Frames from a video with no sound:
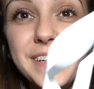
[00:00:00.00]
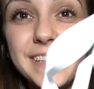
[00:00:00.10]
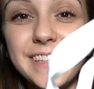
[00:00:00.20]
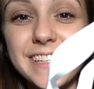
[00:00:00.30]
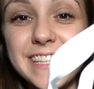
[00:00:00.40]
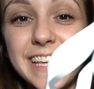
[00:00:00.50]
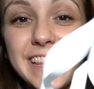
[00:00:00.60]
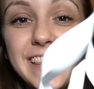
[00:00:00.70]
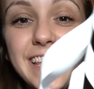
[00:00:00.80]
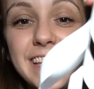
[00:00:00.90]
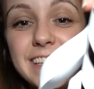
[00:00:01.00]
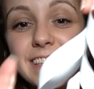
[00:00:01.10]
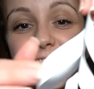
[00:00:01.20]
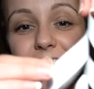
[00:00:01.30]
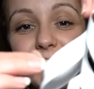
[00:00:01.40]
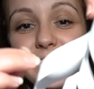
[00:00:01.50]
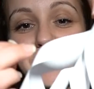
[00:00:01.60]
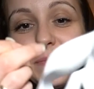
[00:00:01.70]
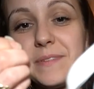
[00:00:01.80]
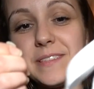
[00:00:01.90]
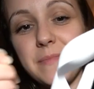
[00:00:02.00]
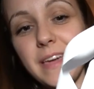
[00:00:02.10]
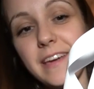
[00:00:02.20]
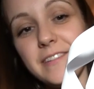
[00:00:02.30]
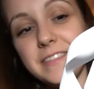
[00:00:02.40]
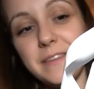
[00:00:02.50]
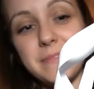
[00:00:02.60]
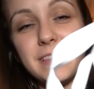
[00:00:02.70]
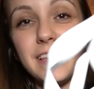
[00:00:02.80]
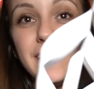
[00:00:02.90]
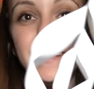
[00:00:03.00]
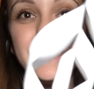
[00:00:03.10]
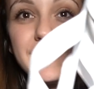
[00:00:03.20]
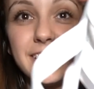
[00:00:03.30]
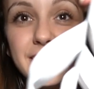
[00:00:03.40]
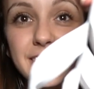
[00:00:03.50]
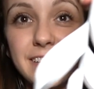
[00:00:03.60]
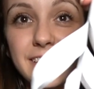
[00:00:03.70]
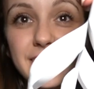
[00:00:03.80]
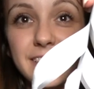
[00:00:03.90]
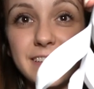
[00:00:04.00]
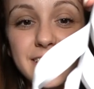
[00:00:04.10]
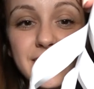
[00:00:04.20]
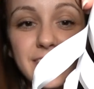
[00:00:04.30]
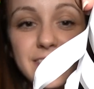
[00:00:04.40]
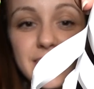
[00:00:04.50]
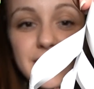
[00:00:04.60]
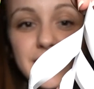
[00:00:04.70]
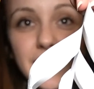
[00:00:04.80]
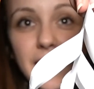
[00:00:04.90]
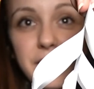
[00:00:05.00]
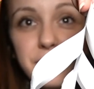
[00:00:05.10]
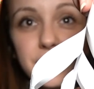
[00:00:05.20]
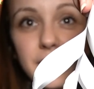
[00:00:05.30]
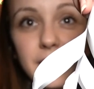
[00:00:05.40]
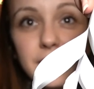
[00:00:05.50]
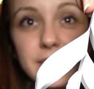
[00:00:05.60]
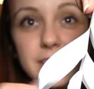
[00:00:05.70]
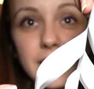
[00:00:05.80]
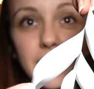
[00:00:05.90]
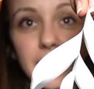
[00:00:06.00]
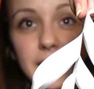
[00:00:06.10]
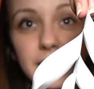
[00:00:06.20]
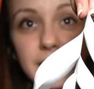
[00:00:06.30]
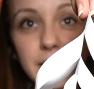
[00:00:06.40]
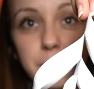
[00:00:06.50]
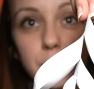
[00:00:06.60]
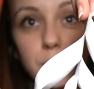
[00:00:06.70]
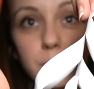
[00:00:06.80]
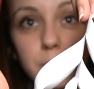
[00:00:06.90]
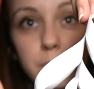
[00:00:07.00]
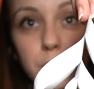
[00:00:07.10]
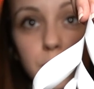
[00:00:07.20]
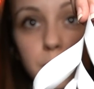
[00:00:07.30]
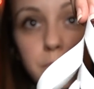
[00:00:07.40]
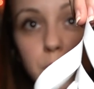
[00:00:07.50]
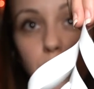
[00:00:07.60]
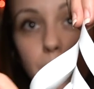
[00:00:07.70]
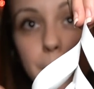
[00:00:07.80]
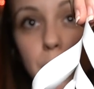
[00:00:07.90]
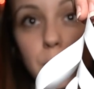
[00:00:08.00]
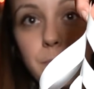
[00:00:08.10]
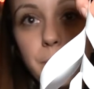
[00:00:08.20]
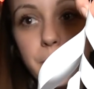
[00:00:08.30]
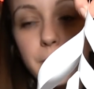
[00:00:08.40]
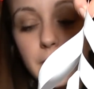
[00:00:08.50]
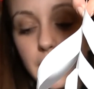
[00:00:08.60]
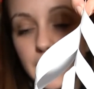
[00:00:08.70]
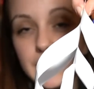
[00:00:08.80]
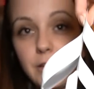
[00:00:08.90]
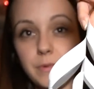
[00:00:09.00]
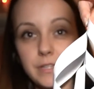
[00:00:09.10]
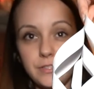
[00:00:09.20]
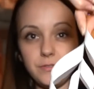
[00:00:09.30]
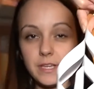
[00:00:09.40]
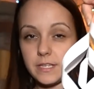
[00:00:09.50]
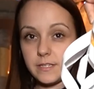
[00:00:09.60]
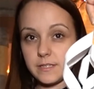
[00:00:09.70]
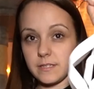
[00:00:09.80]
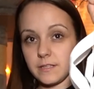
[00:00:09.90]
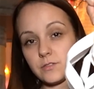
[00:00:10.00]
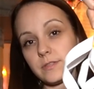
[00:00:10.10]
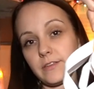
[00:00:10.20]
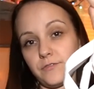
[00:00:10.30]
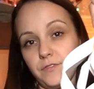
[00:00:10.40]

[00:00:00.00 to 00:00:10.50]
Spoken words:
it looks like this. Oh, with a piece of my hair taped in there. So you can see it's like every other side. Like boop, boop, boop, boop. And now I'm gonna do this to the other